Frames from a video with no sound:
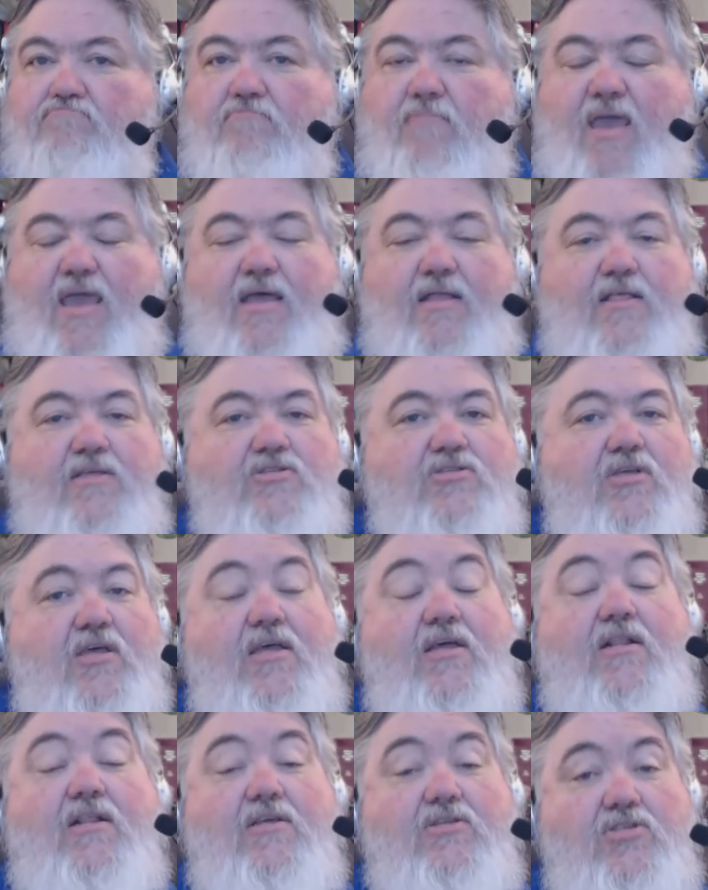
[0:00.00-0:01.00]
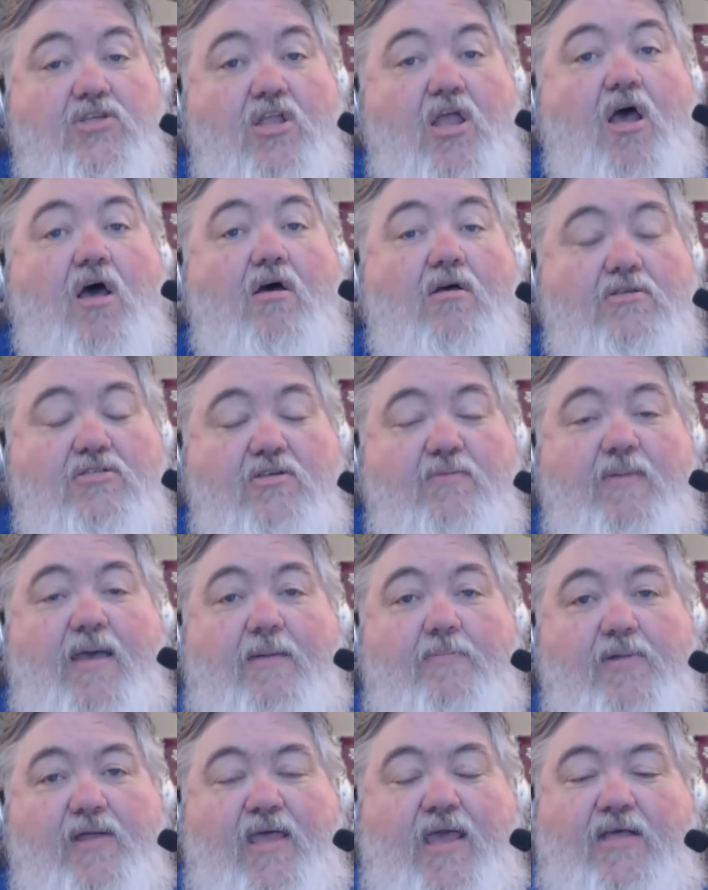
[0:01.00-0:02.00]
Man, this it is an awesome
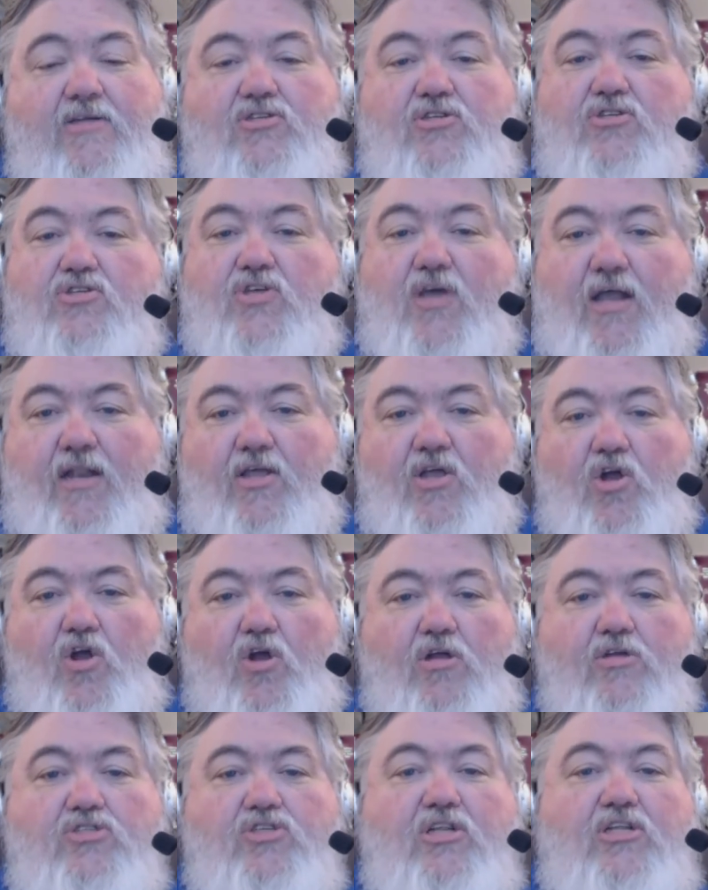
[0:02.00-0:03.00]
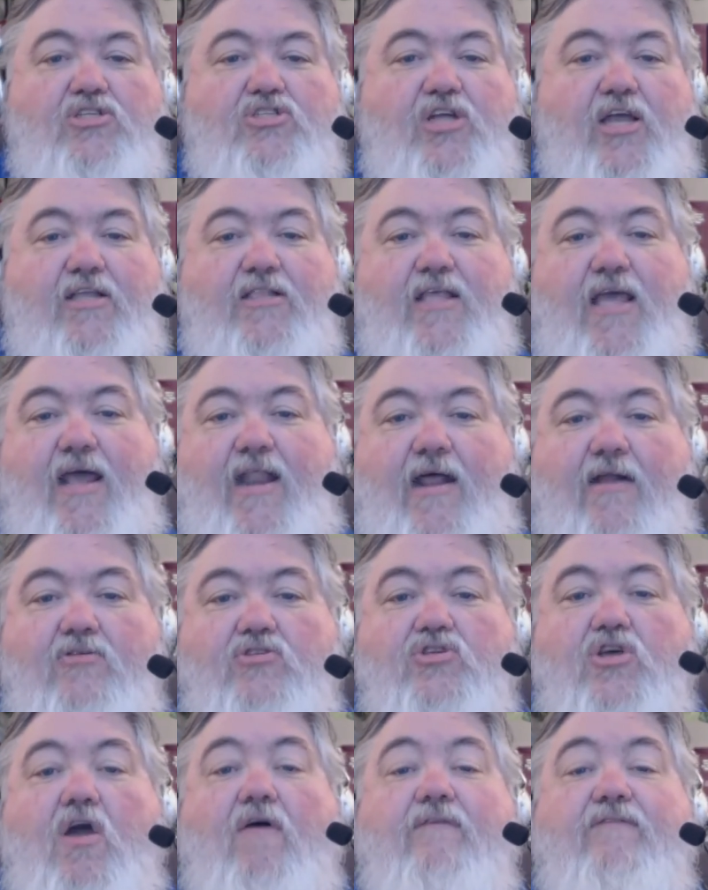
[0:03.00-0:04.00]
application. So I'd encourage you to check that out.
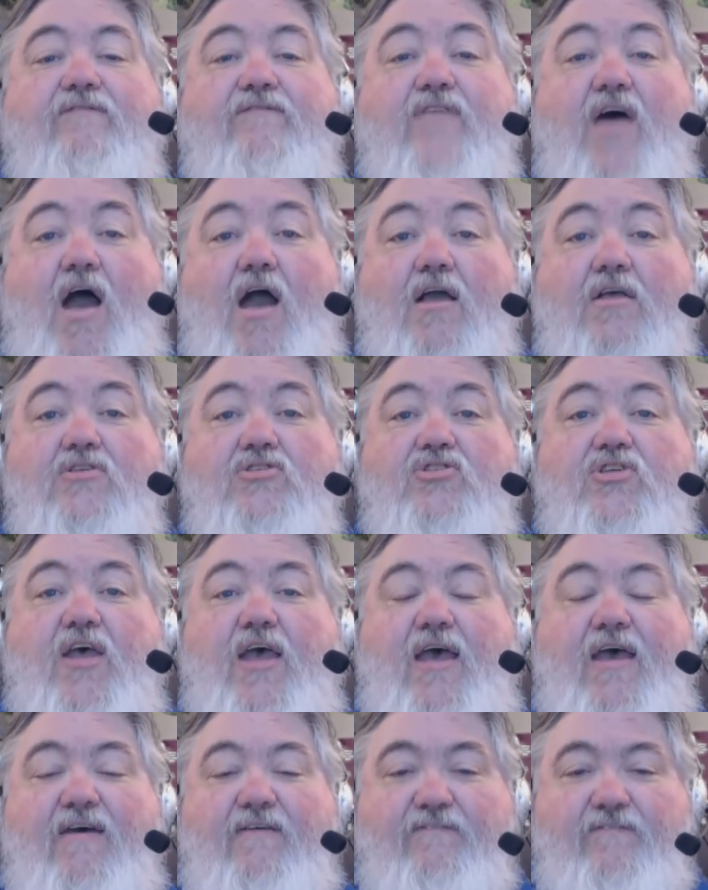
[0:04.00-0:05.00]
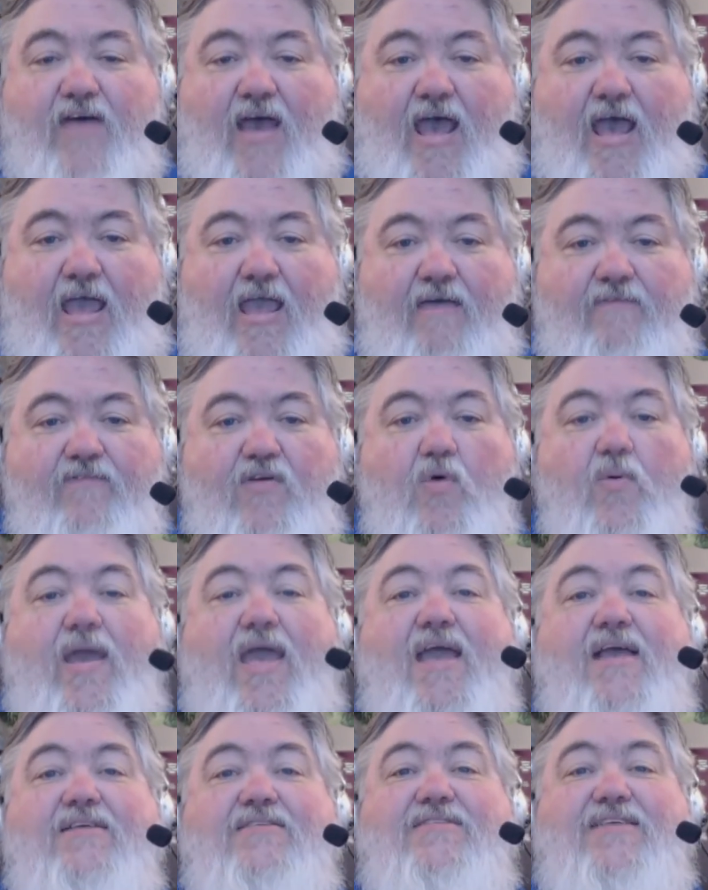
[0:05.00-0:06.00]
It's called FoxFi, F O
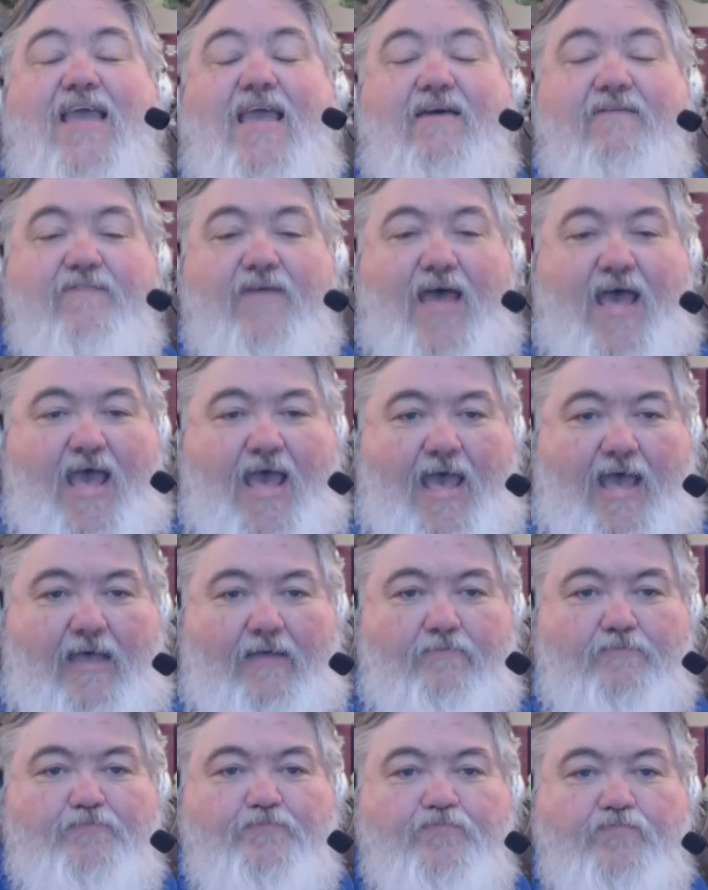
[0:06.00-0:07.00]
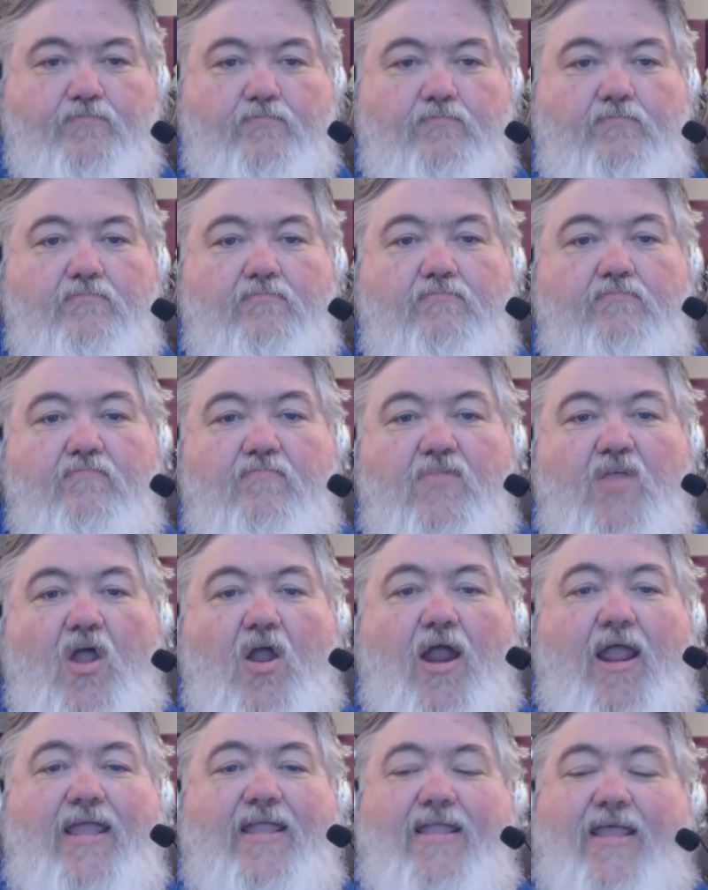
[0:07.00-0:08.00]
X F I.
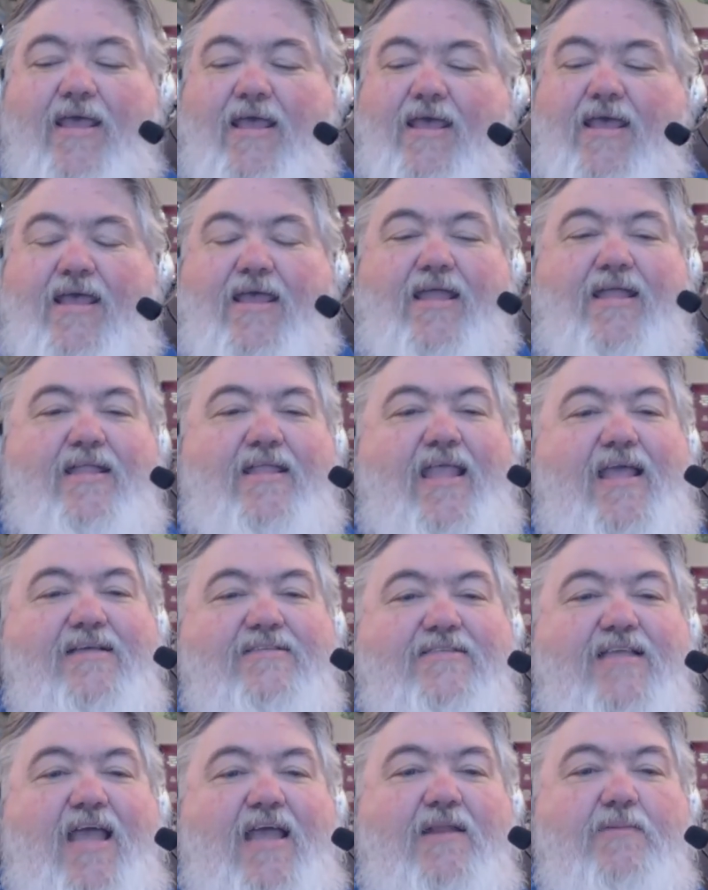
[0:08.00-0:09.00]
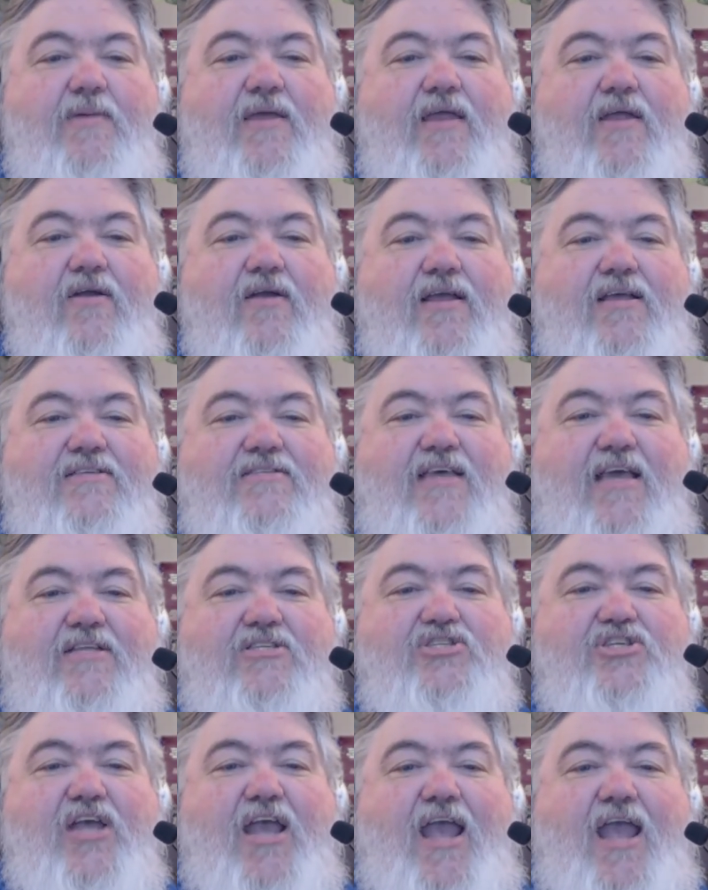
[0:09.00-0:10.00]
All right. Next item here is a
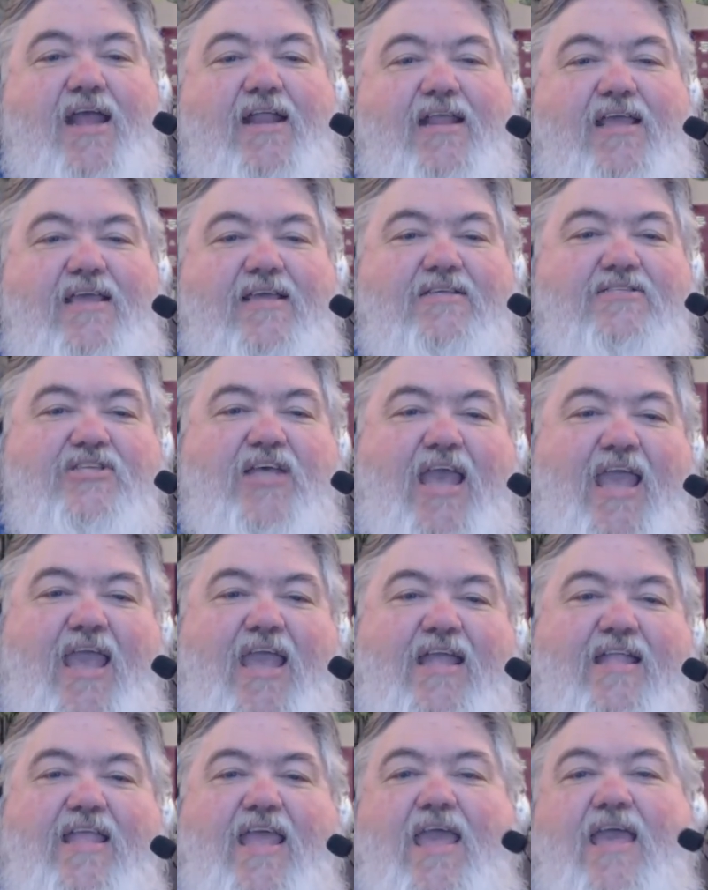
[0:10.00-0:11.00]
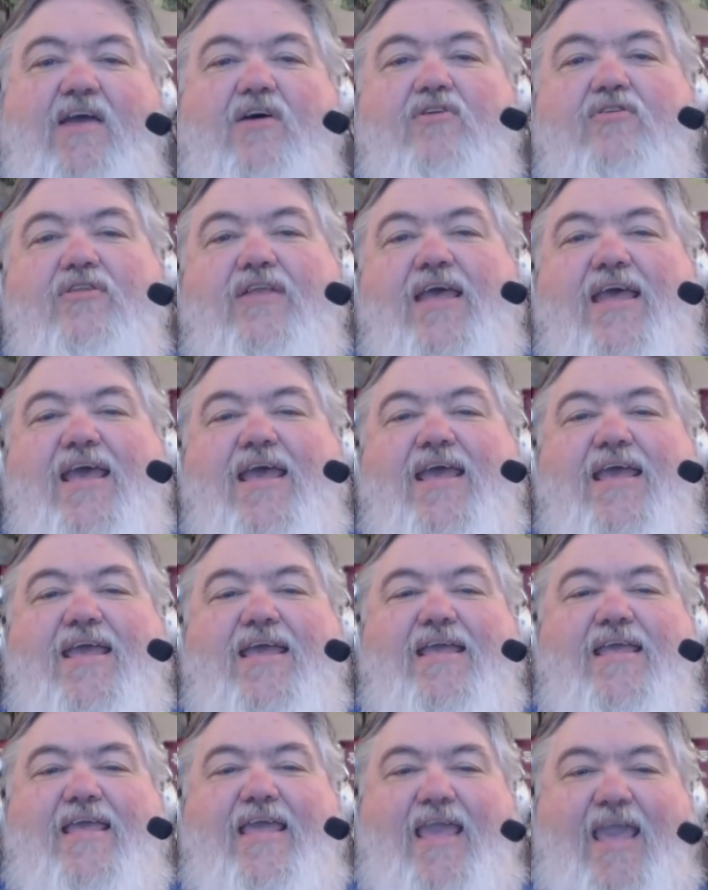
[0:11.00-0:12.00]
Chinese handheld
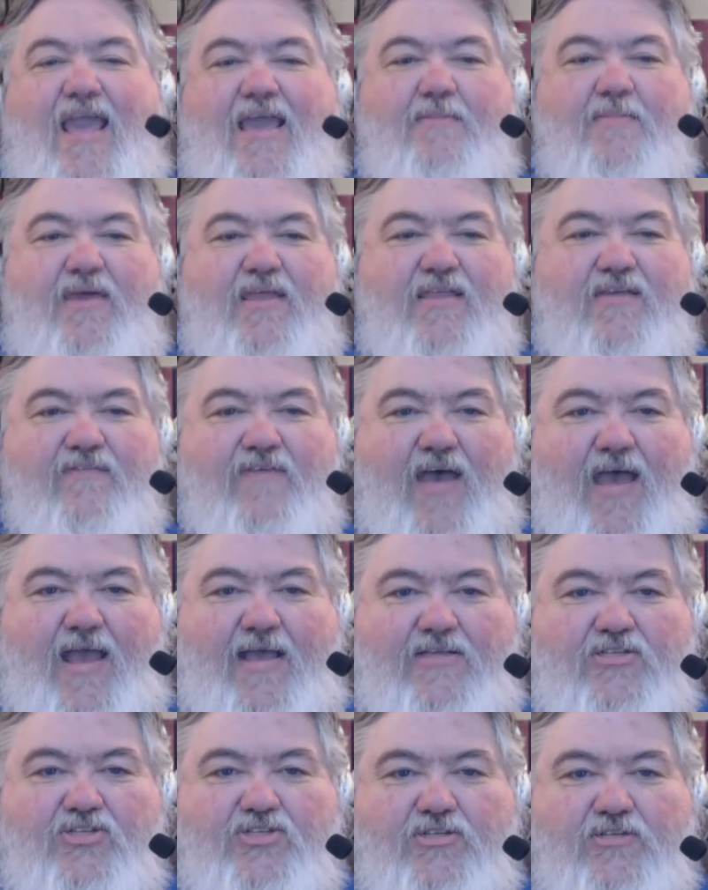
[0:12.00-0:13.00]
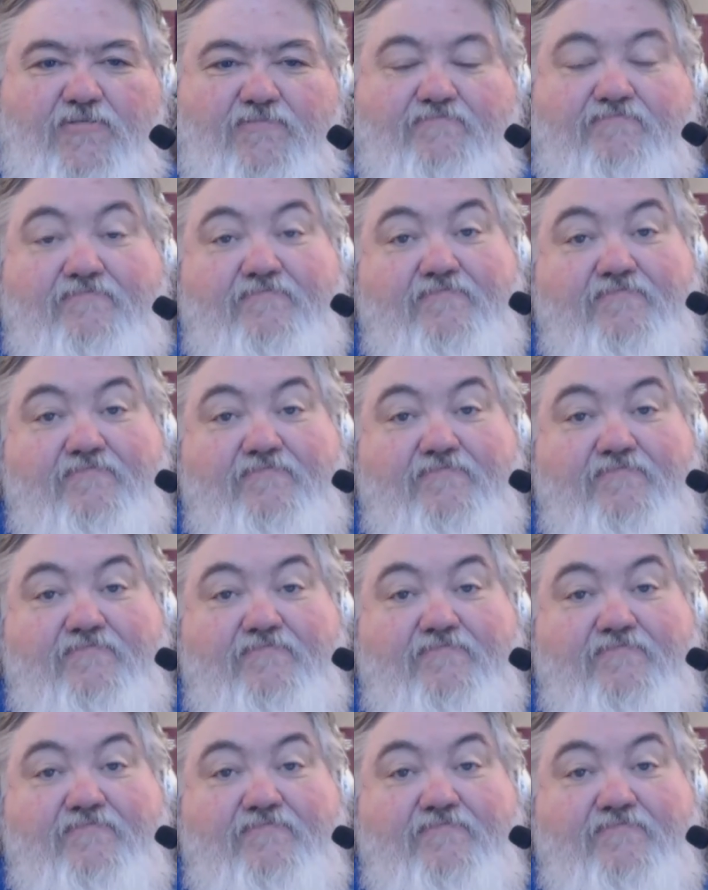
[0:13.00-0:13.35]
gaming device.